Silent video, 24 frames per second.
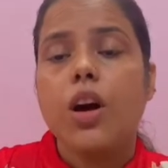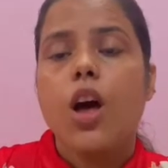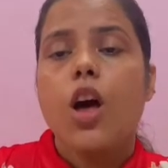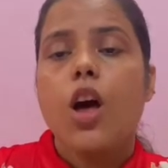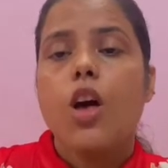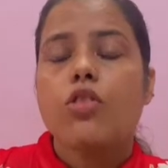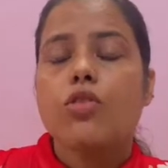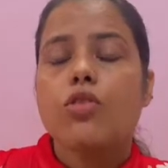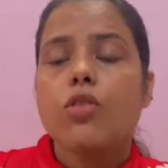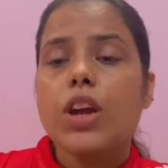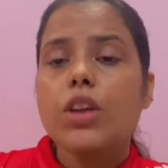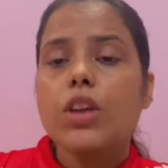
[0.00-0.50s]

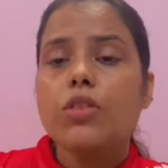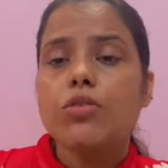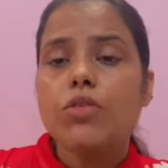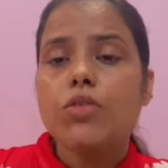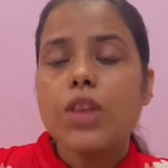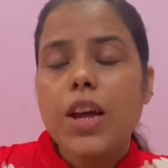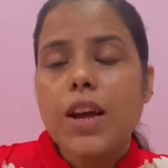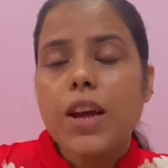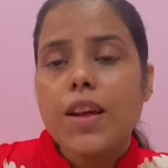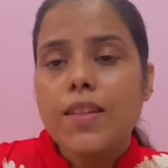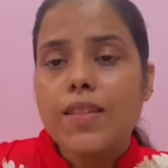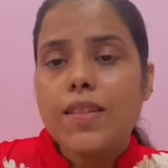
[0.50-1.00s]
So in
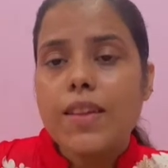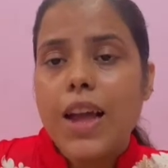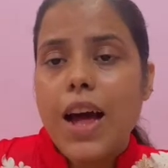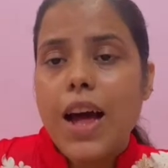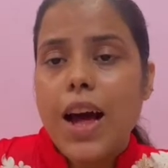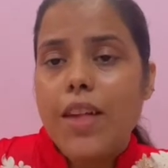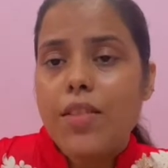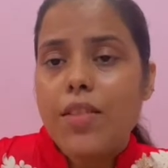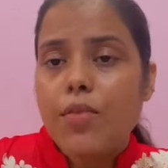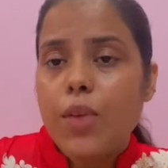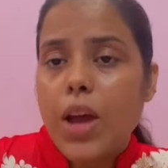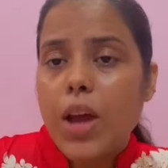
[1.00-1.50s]
today's
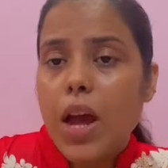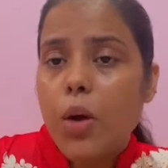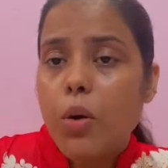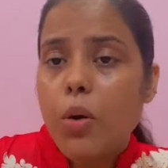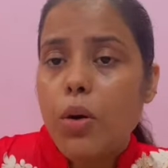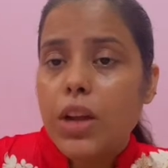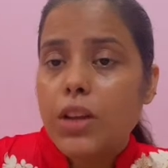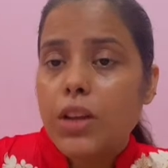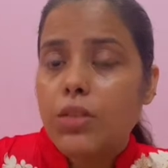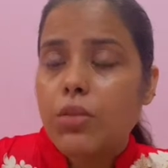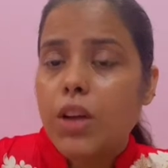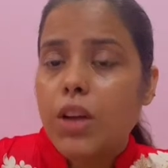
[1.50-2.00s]
class, we are
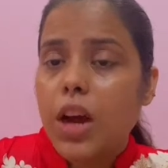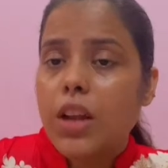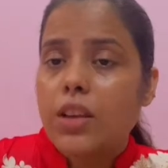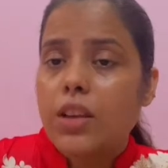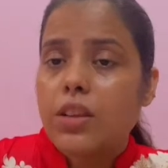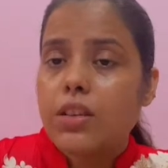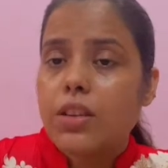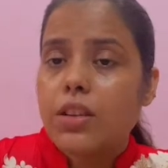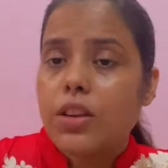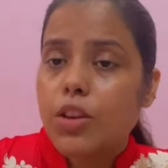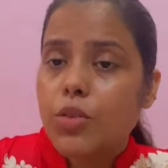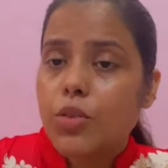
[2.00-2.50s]
going to
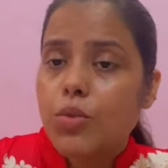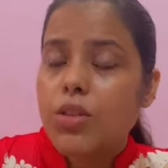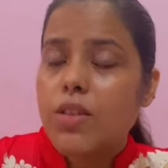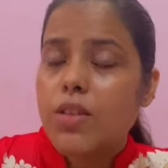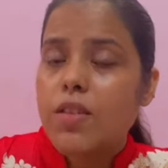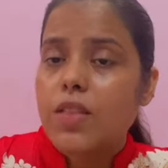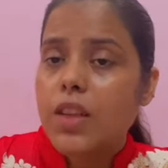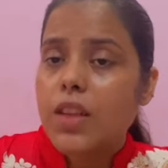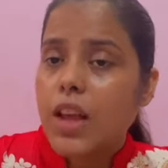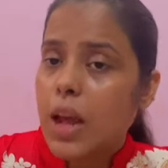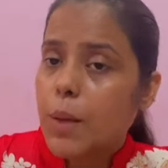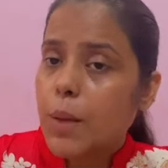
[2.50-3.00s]
continue the
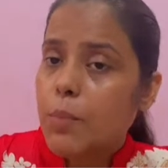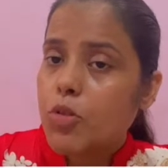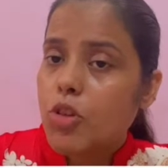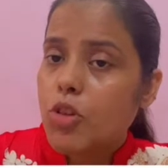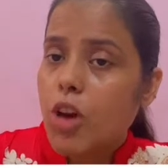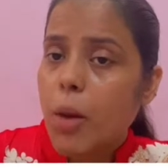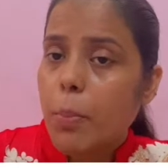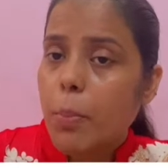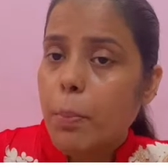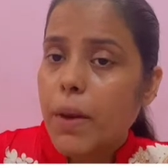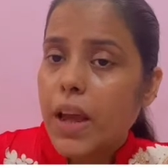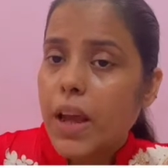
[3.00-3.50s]
same
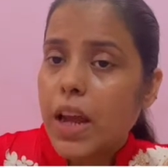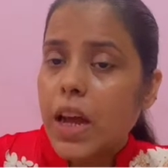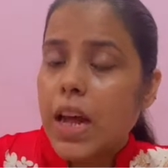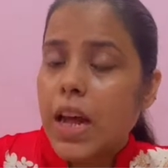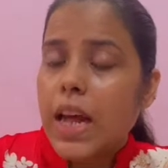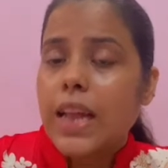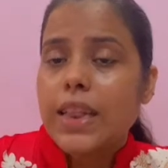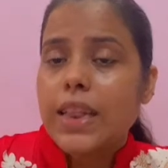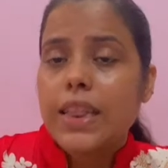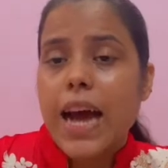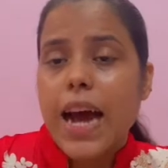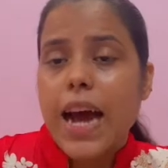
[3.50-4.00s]
topic,
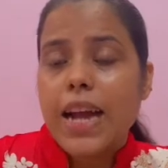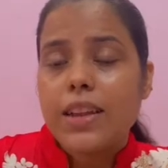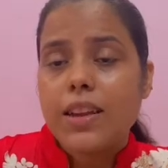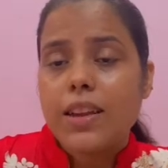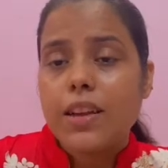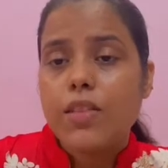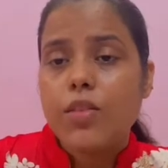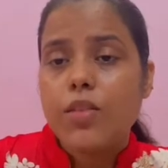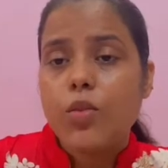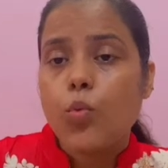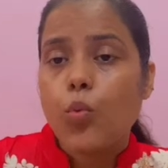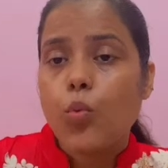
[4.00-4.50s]
that
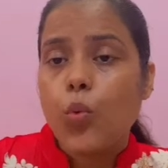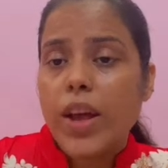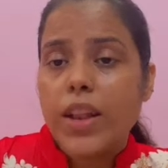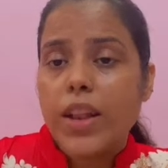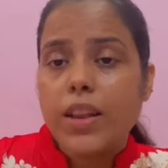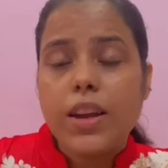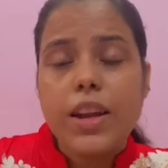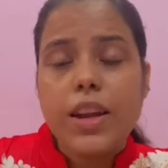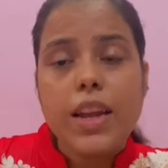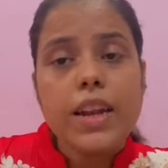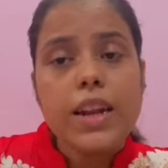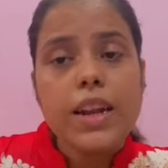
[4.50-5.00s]
is weather
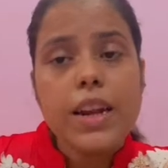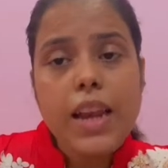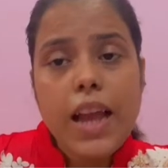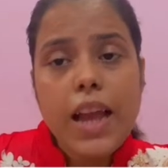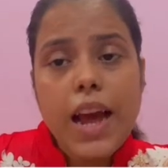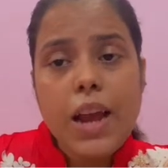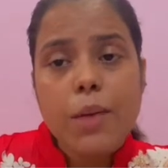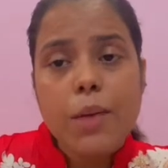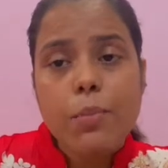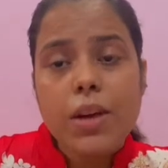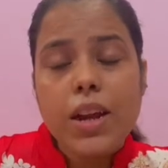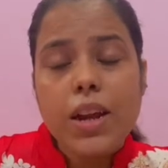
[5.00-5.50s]
and
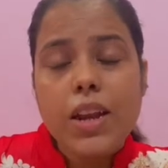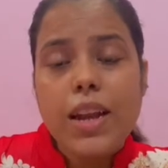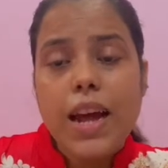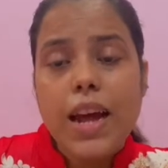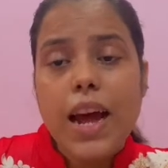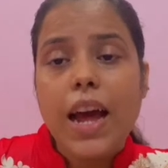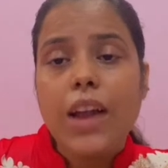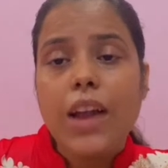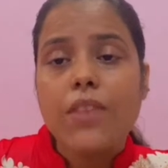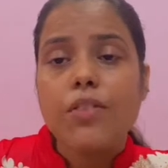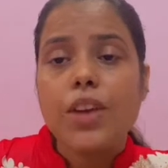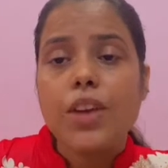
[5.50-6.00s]
climate,
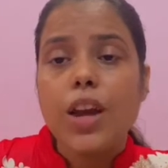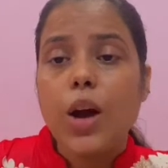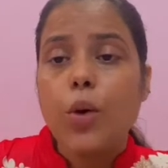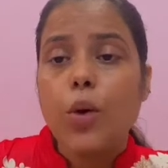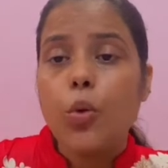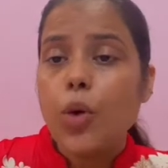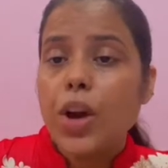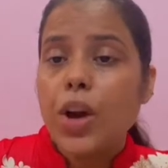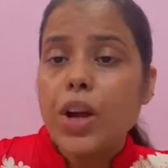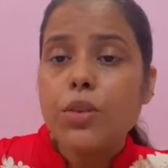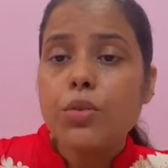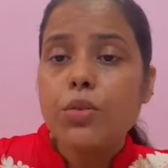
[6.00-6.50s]
and we are
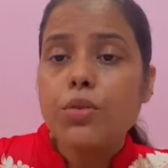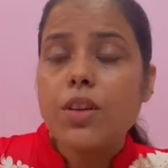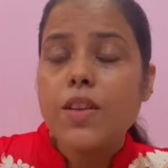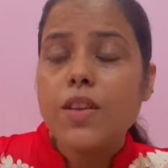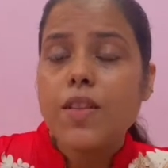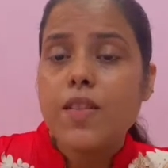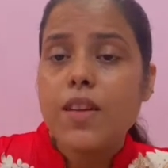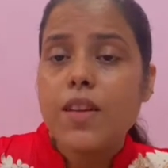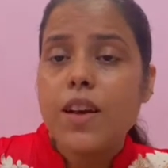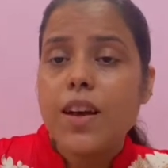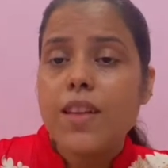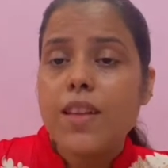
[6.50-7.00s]
going to
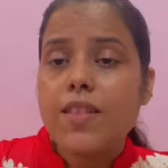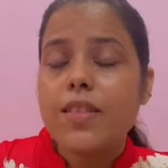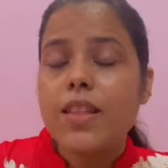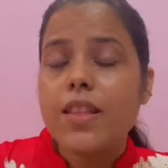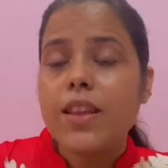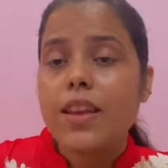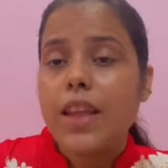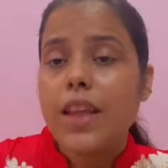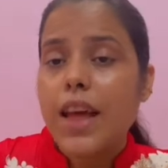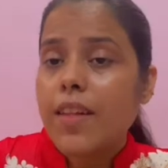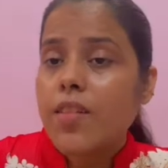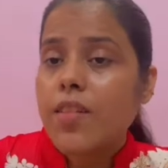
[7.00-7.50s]
discuss the
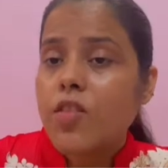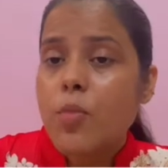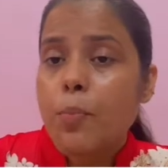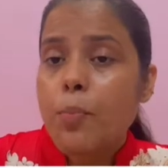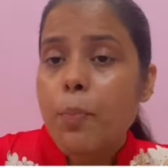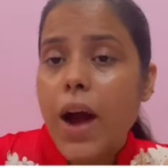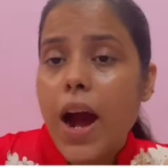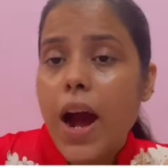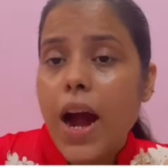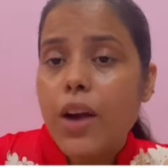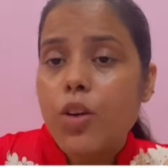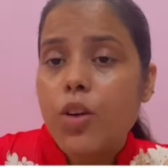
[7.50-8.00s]
next
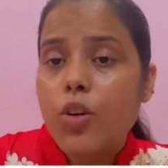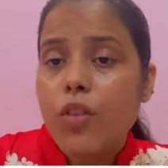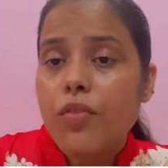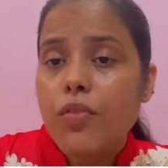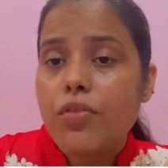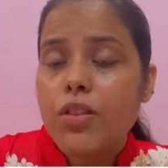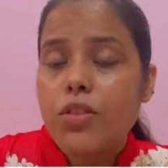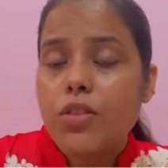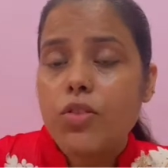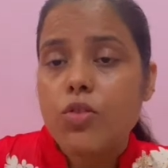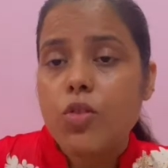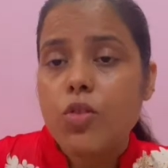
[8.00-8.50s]
part of
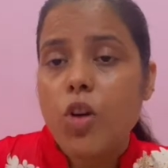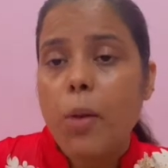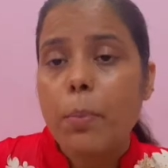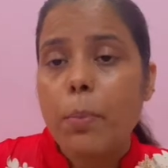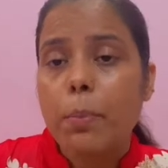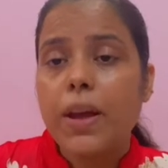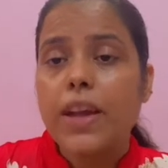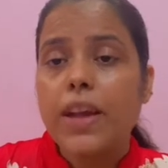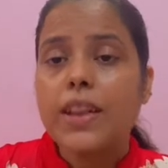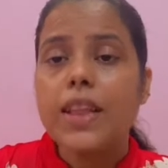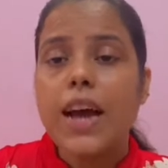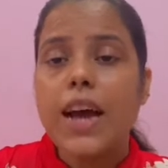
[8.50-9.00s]
this
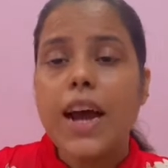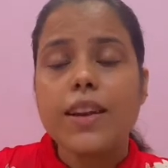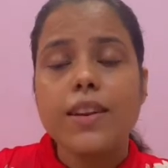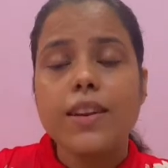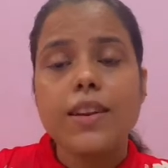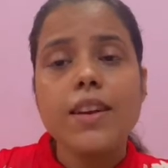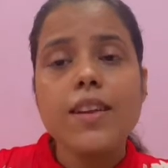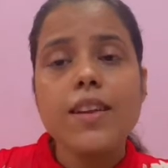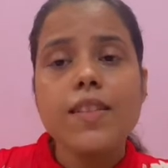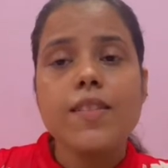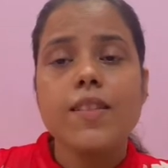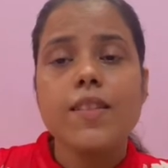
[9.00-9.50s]
topic, that
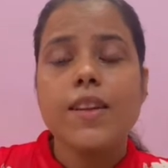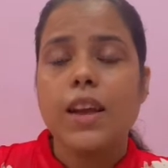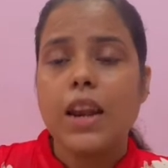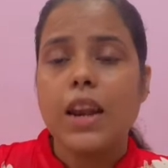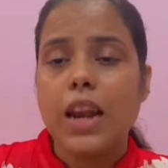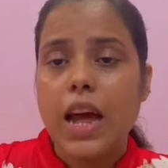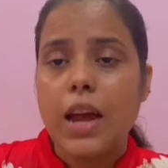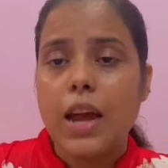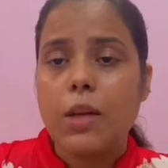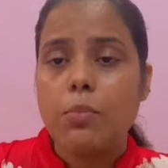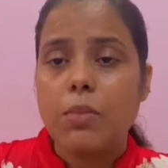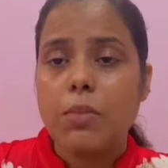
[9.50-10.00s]
is
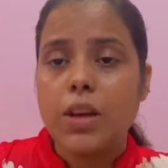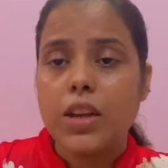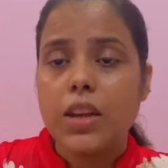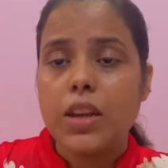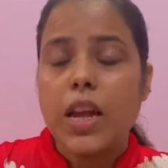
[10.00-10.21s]
climate.